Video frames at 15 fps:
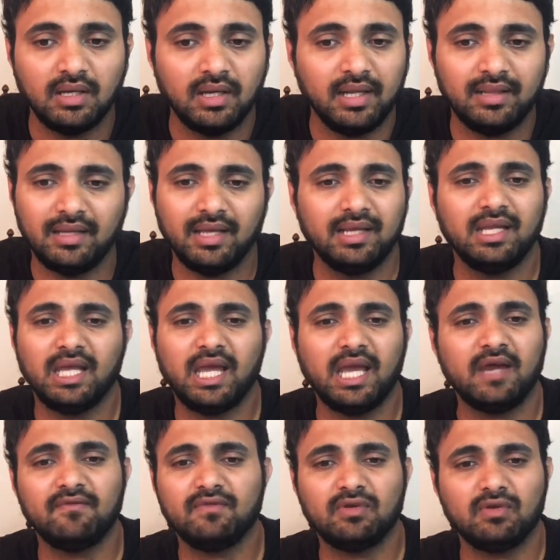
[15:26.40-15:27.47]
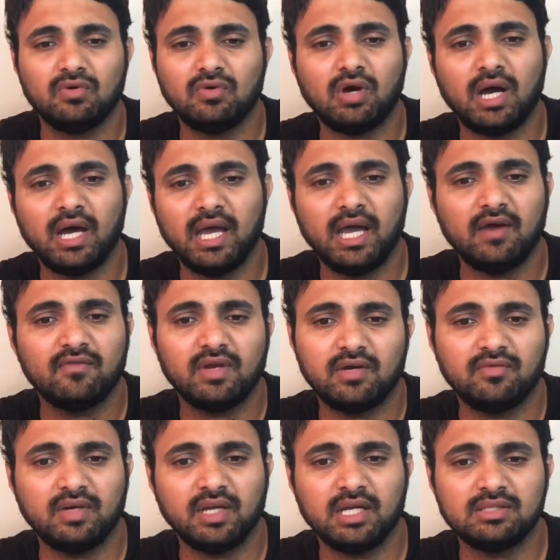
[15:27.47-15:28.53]
And then he have to do, I have
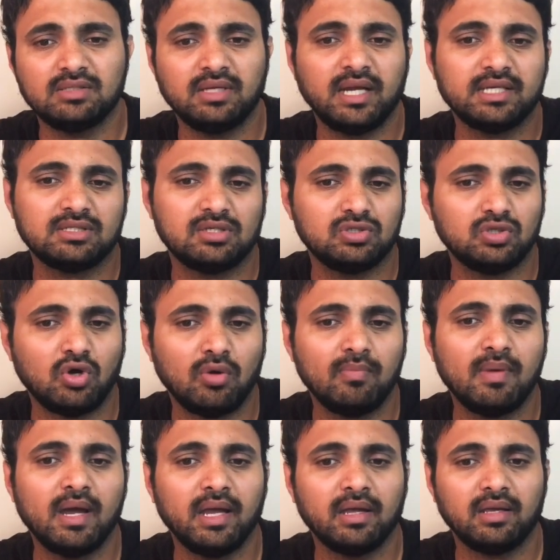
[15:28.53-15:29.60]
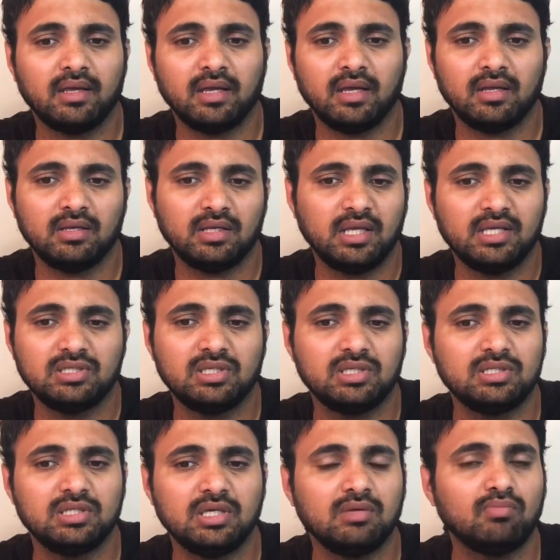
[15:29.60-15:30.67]
advertised in National Job Bank and
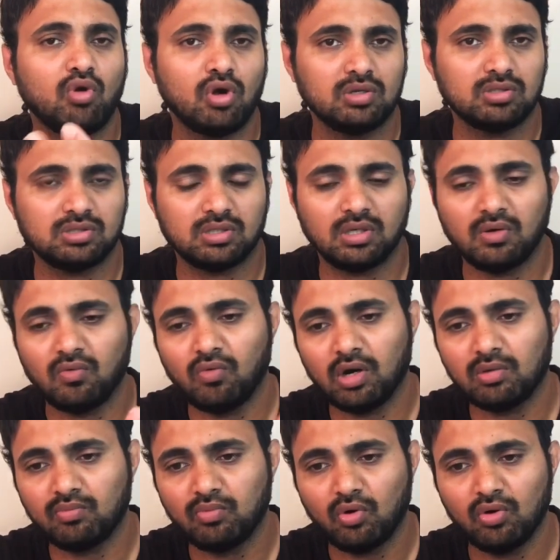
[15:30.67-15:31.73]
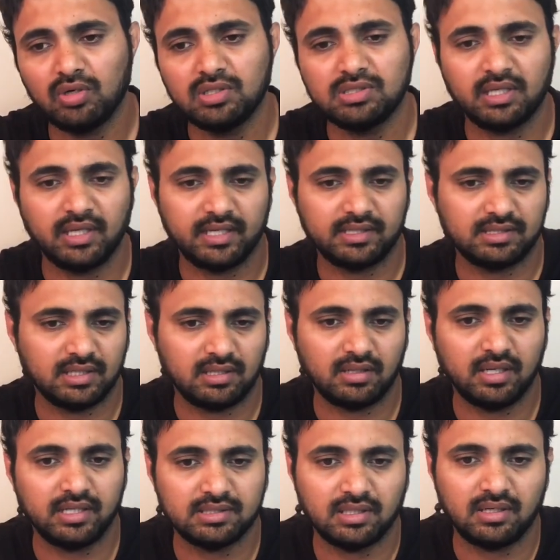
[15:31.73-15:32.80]
Kijiji, Monster, Work Police, and
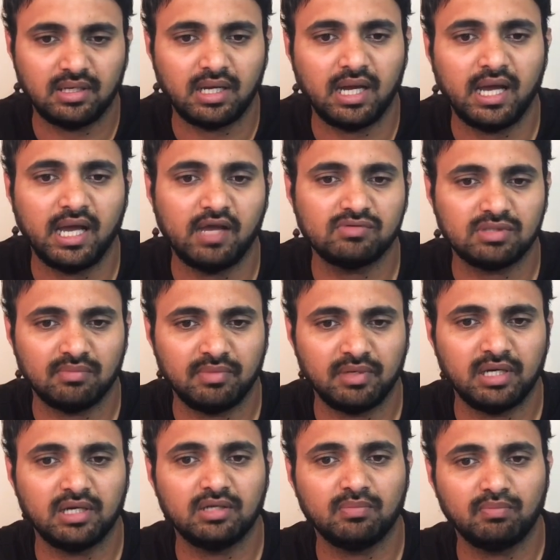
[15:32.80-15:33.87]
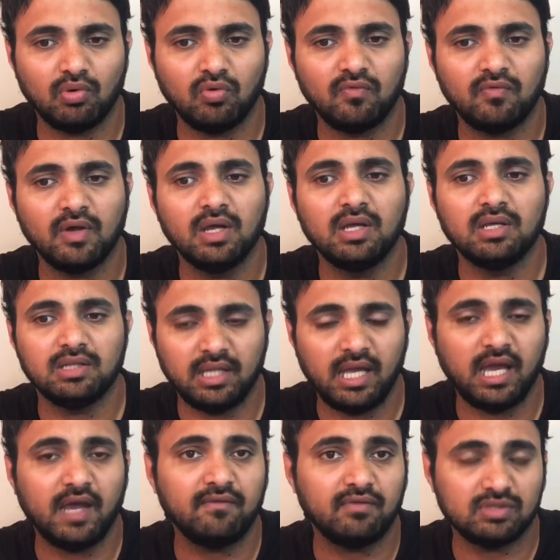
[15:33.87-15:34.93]
etc. I have submitted the proof. They
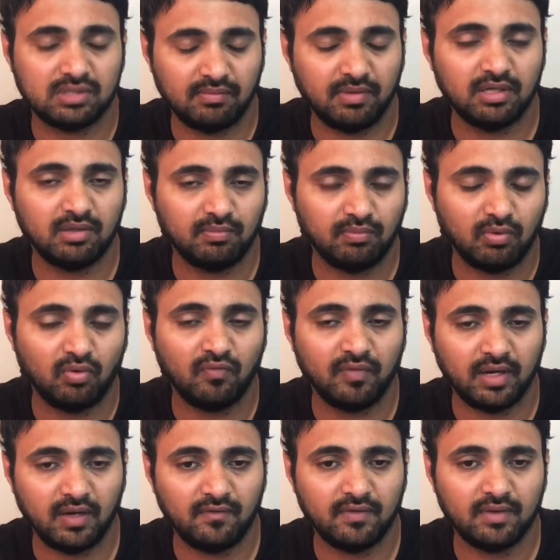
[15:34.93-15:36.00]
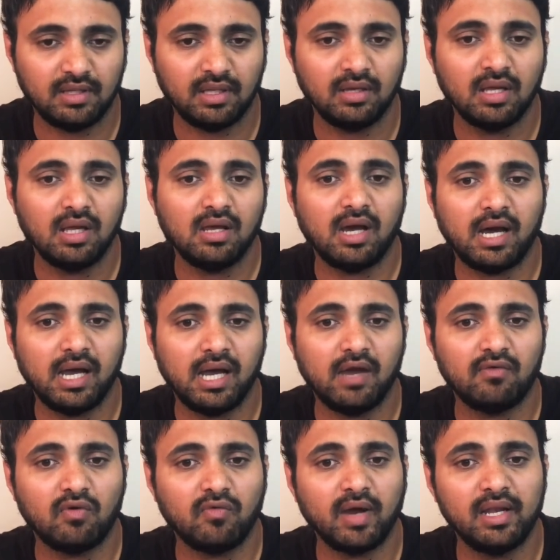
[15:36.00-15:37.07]
have to submit the proof and everything. I
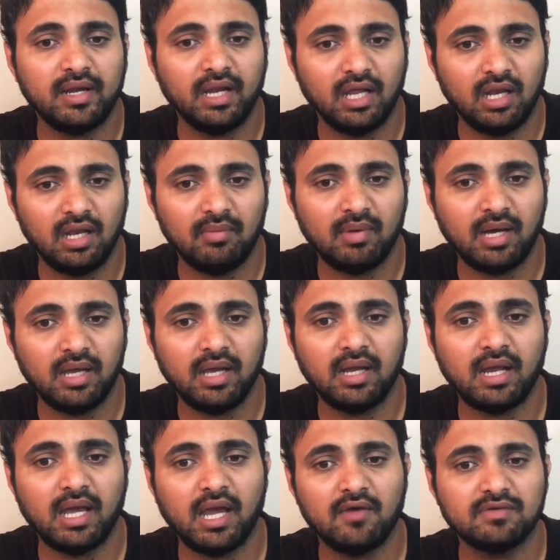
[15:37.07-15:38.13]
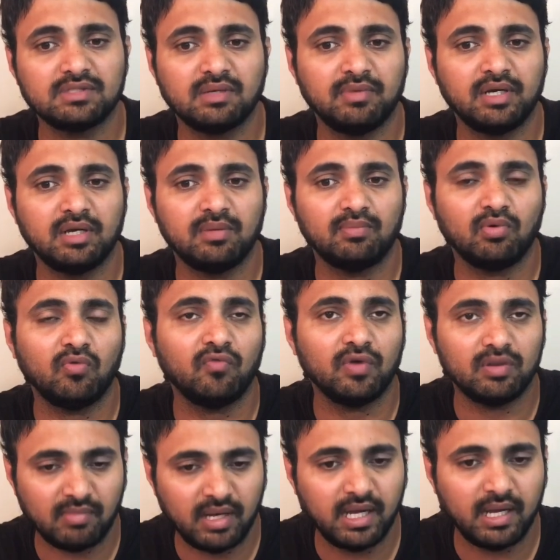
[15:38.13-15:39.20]
have a valid LMI and I have submitted proof
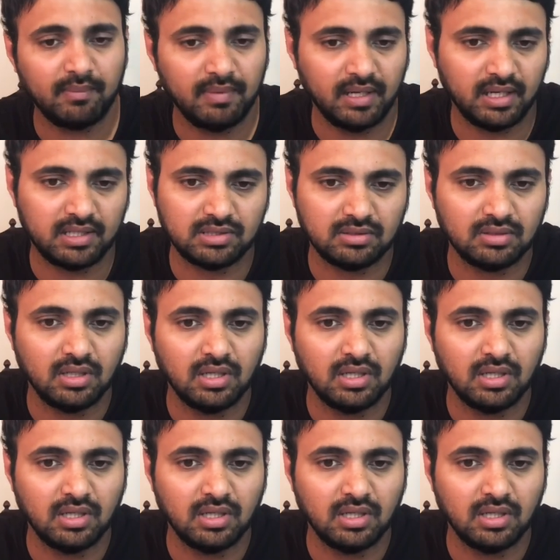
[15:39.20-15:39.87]
with my application.